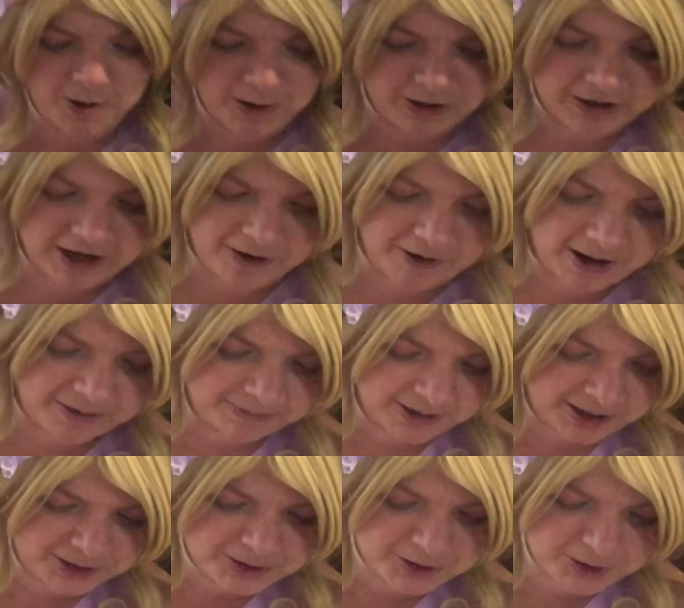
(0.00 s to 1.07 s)
Now, I'm
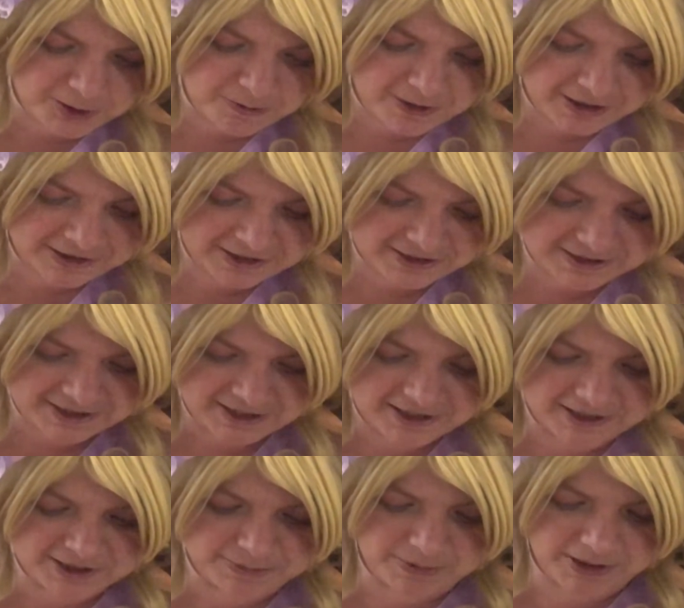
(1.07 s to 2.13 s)
not sure what this
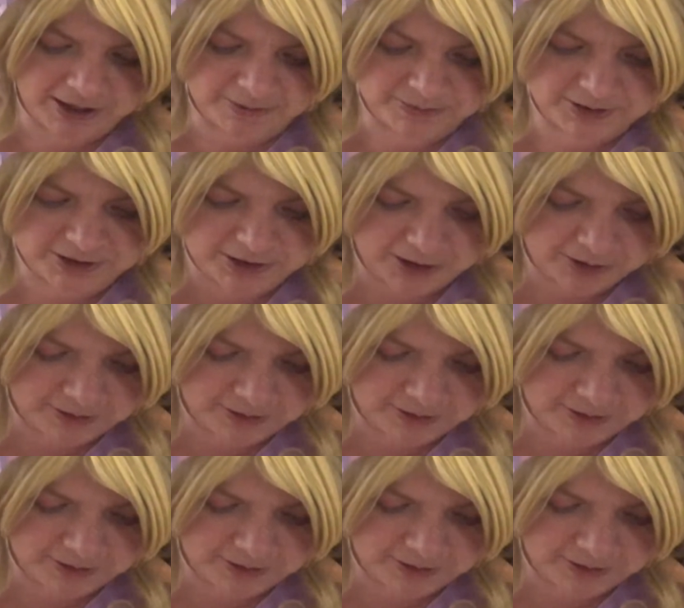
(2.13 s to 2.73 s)
is, but I'm so